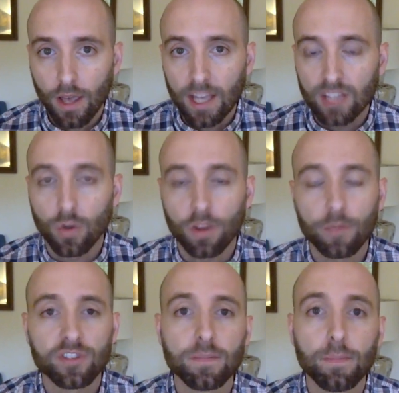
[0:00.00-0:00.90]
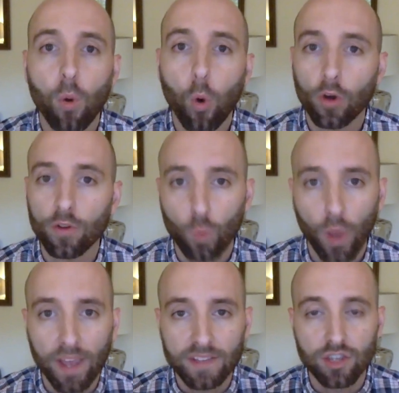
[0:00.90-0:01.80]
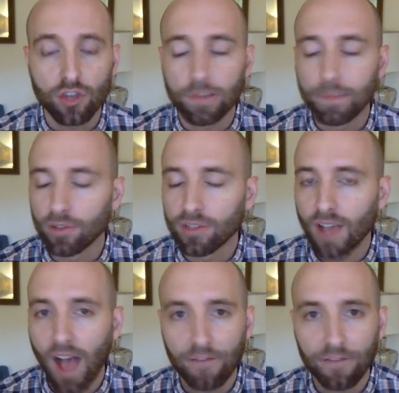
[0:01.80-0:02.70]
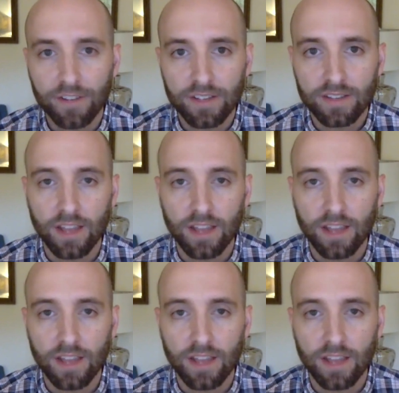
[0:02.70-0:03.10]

is one of the most important ways that you can build confidence